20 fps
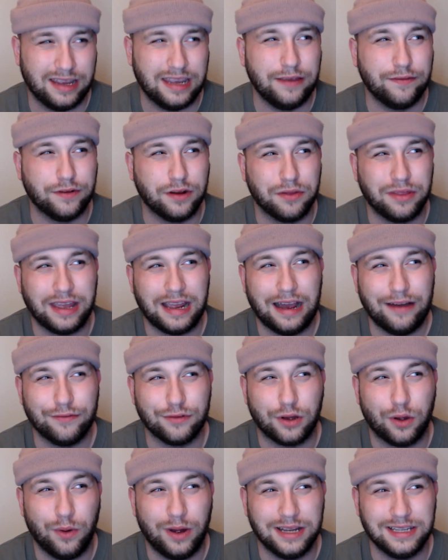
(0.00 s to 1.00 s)
Even though they
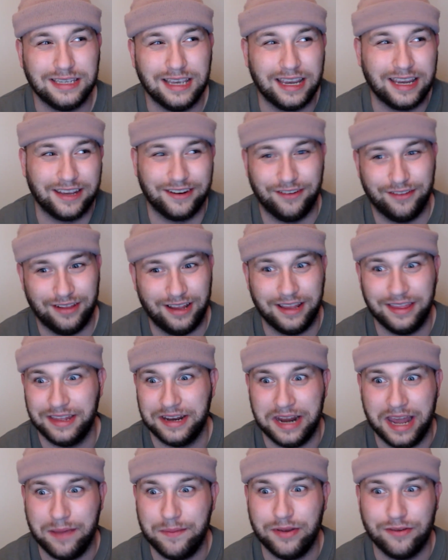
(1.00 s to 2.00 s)
haven't quite taken on like the
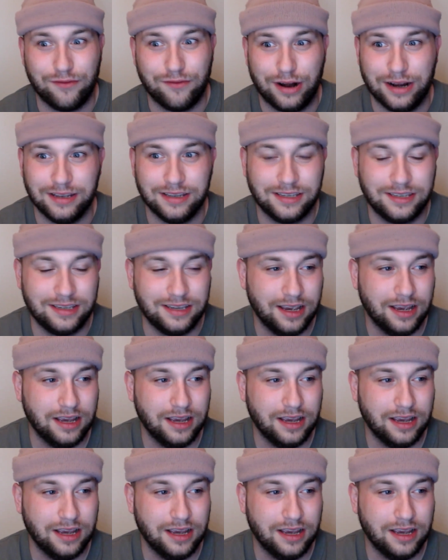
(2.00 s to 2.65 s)
naming rights